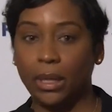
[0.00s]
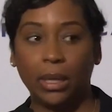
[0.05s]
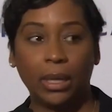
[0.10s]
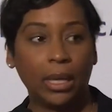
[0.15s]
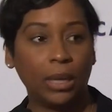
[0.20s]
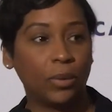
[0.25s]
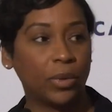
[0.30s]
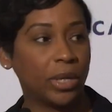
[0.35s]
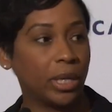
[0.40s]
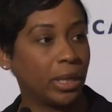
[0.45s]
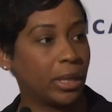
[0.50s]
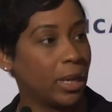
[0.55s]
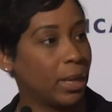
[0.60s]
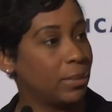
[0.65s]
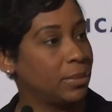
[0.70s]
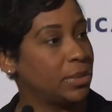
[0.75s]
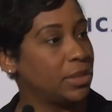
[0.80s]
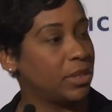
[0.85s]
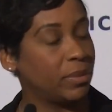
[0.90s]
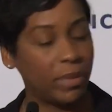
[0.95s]
and when it
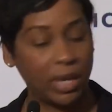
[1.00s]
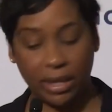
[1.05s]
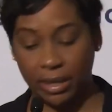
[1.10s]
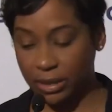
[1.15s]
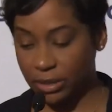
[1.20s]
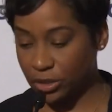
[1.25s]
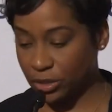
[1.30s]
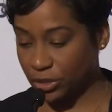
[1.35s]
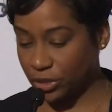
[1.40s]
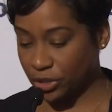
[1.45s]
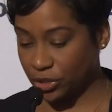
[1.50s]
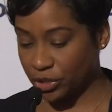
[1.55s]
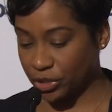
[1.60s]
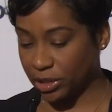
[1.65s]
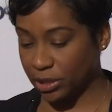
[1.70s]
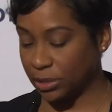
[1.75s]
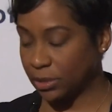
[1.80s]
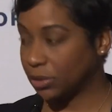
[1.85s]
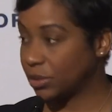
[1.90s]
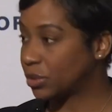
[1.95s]
comes to making
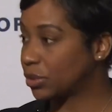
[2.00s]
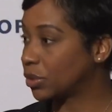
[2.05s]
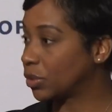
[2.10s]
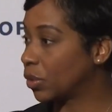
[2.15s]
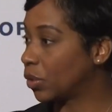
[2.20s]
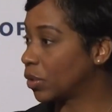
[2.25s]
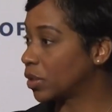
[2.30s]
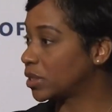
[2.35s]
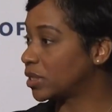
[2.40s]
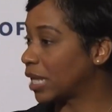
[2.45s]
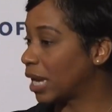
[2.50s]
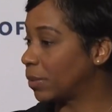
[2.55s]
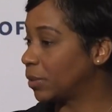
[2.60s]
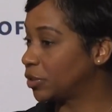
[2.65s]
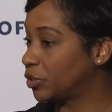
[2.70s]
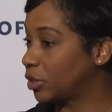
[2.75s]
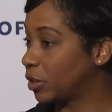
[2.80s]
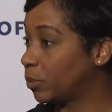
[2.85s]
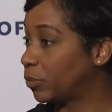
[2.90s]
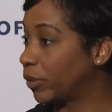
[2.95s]
decisions or
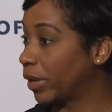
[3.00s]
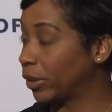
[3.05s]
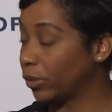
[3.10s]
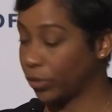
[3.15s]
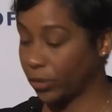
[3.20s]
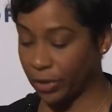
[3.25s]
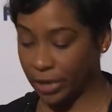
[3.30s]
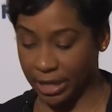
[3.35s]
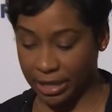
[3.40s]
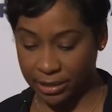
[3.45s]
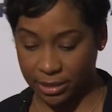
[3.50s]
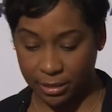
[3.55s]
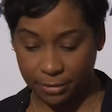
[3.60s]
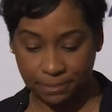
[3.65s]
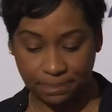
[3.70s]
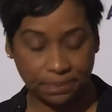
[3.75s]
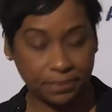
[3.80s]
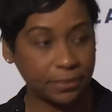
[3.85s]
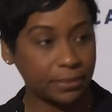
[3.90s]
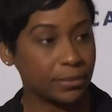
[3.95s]
establishing priorities.
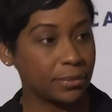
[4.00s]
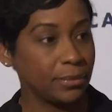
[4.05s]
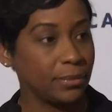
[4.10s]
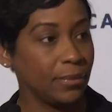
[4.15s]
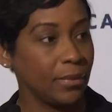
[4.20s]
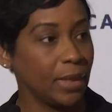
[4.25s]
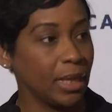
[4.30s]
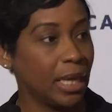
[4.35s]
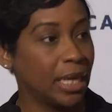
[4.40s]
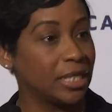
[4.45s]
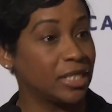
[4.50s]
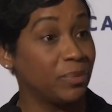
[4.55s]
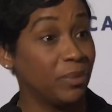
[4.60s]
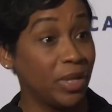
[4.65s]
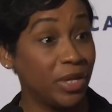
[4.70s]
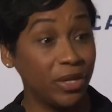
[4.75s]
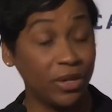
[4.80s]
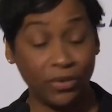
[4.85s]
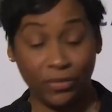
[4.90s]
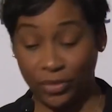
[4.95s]
As
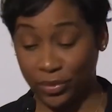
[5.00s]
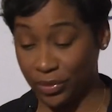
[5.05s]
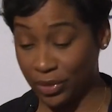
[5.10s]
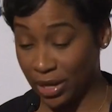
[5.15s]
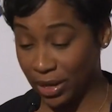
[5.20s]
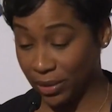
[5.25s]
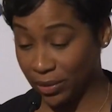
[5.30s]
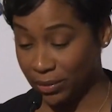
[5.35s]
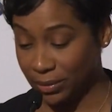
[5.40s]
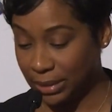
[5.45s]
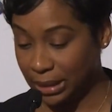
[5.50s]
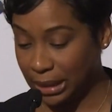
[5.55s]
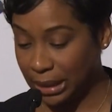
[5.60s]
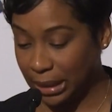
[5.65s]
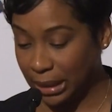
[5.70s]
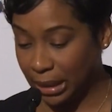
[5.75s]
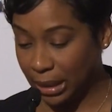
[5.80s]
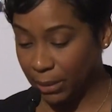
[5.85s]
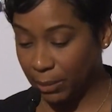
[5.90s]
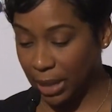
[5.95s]
many of you know,
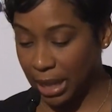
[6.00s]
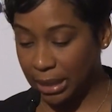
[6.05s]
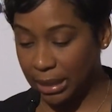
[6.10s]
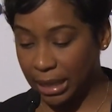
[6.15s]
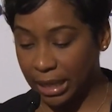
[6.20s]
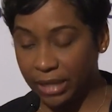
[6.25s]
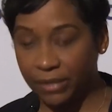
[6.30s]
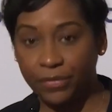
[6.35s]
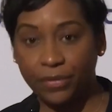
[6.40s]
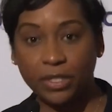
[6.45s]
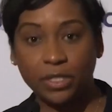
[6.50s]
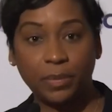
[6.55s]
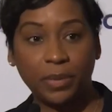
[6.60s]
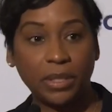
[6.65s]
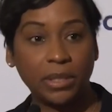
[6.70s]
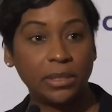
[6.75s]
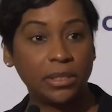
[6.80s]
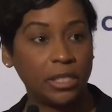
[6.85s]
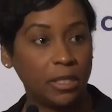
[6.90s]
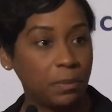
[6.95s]
my life has
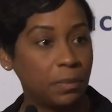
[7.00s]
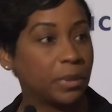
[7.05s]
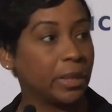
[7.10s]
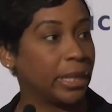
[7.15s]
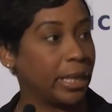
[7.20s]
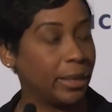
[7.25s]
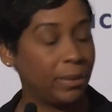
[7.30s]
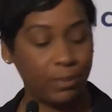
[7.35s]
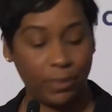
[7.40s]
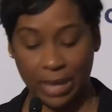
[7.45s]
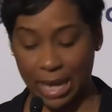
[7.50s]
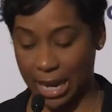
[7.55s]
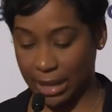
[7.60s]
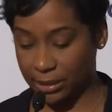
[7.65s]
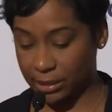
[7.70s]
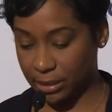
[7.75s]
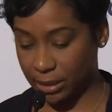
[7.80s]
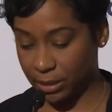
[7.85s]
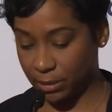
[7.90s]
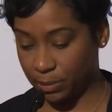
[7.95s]
been deeply
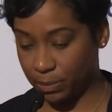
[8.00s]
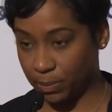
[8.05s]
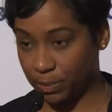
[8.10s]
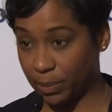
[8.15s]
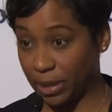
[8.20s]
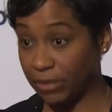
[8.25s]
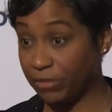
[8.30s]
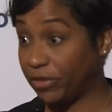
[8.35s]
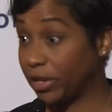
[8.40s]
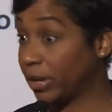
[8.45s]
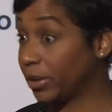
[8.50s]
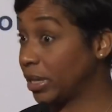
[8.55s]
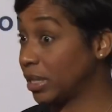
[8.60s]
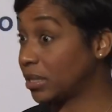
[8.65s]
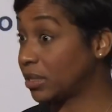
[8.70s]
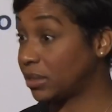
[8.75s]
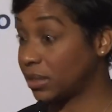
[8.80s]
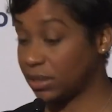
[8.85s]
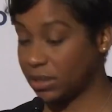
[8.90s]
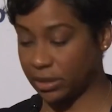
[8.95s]
impacted by
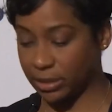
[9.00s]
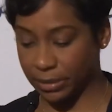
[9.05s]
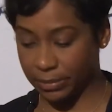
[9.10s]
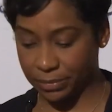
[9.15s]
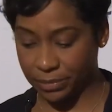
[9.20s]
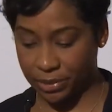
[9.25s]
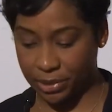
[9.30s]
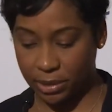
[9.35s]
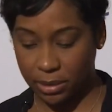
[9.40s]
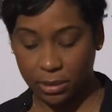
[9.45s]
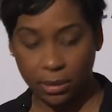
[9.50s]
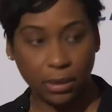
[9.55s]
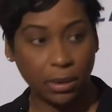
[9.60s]
various systems,